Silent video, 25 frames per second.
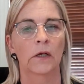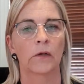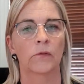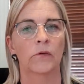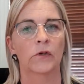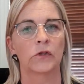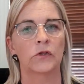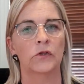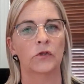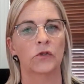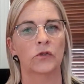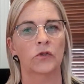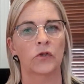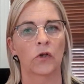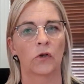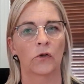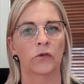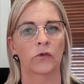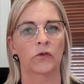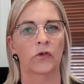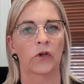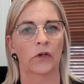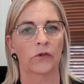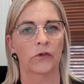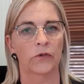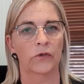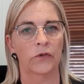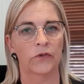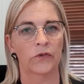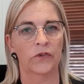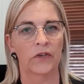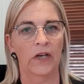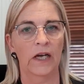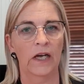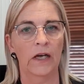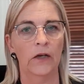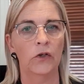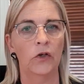what's your soul trying to
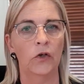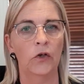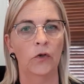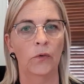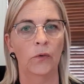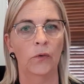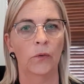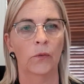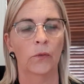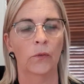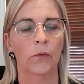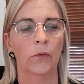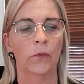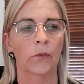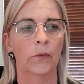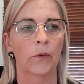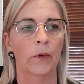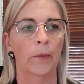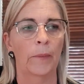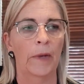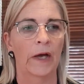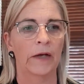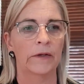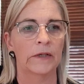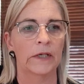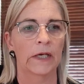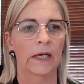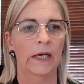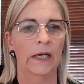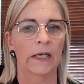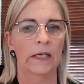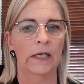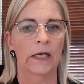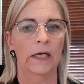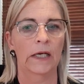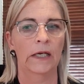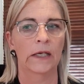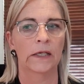tell you about
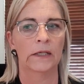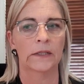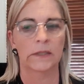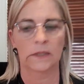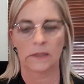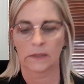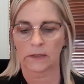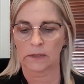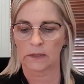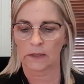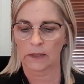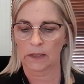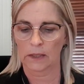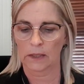headaches.